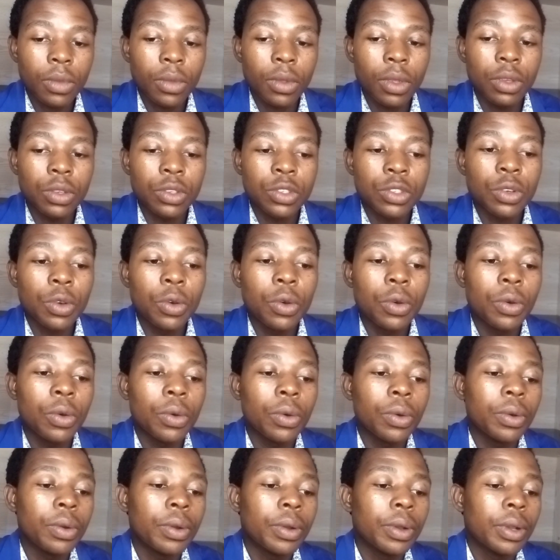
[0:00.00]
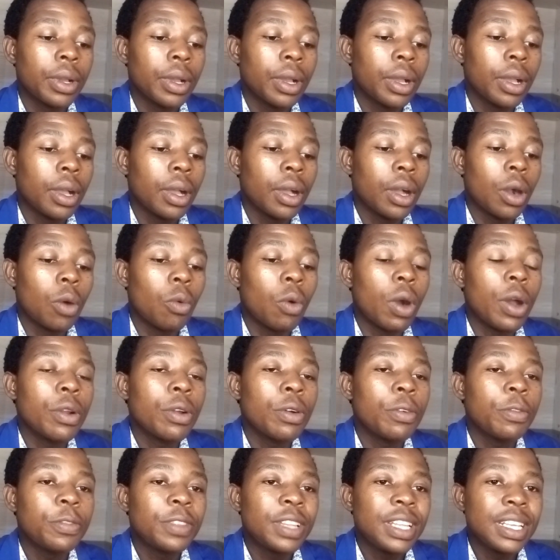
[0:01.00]
So, one
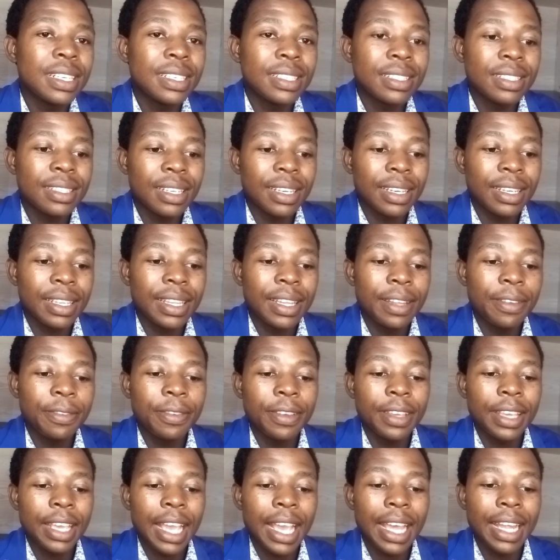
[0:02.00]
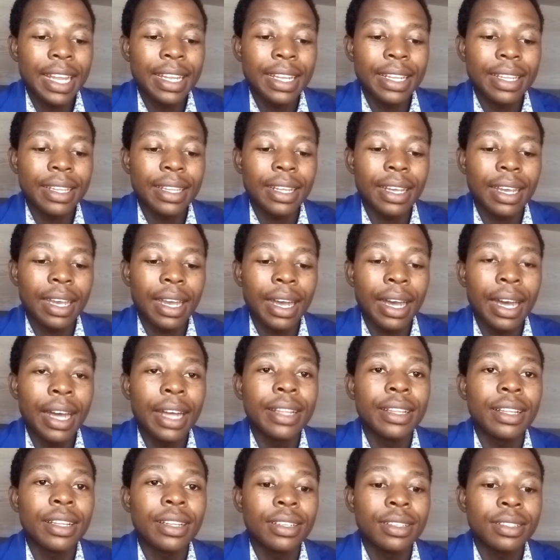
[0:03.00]
of the significant
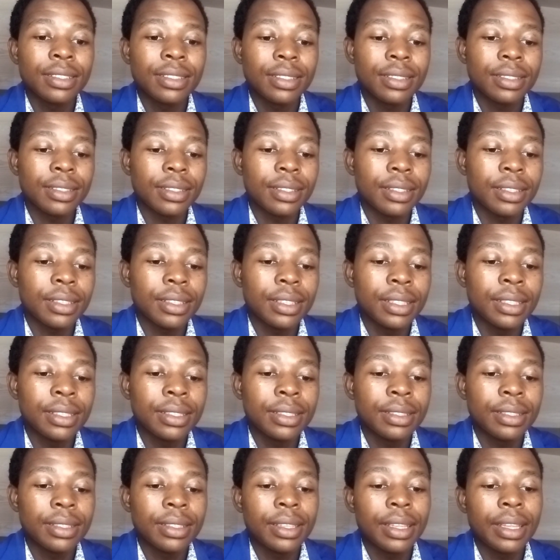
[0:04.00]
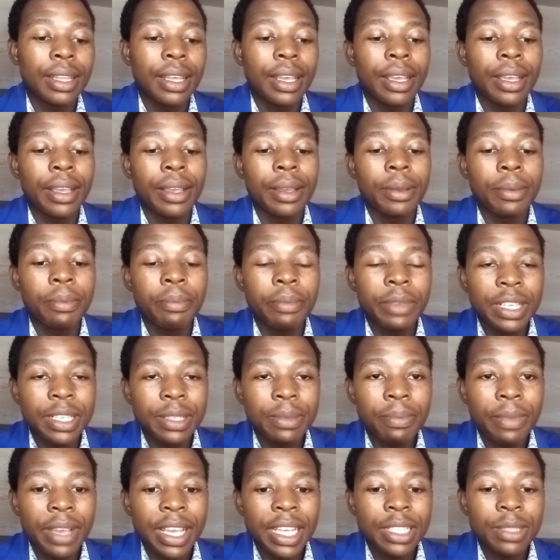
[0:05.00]
hurdles is the
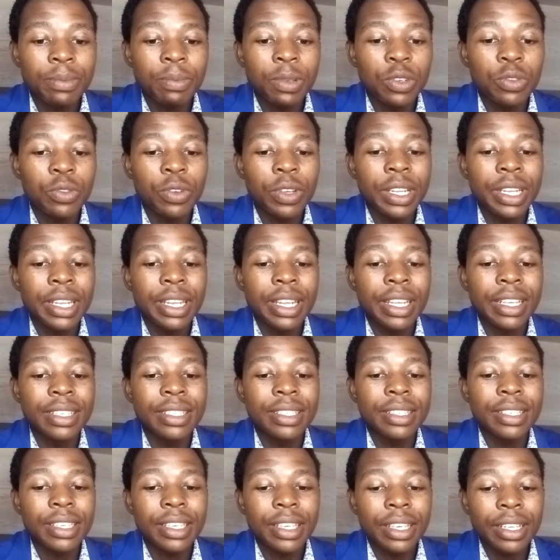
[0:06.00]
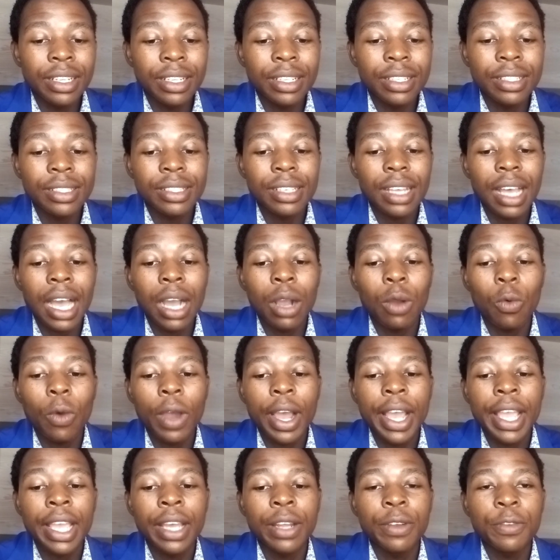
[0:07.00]
mismatch between the skills
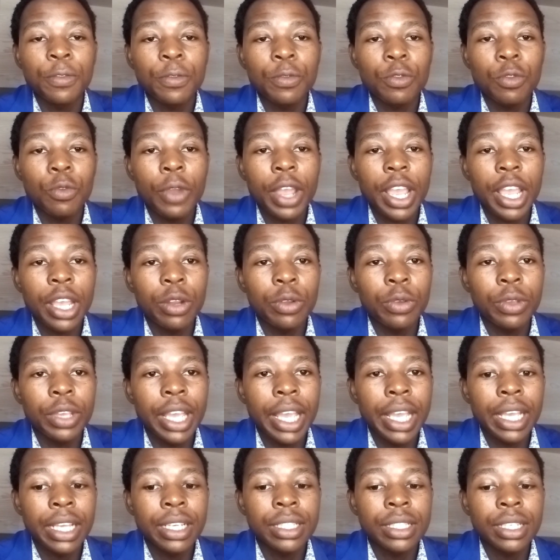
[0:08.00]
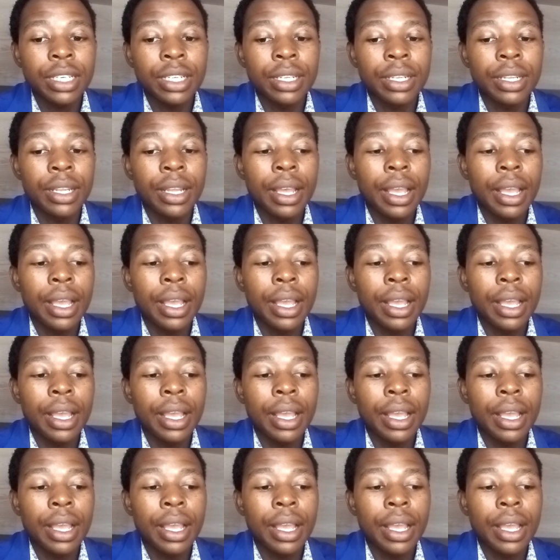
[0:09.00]
acquired through education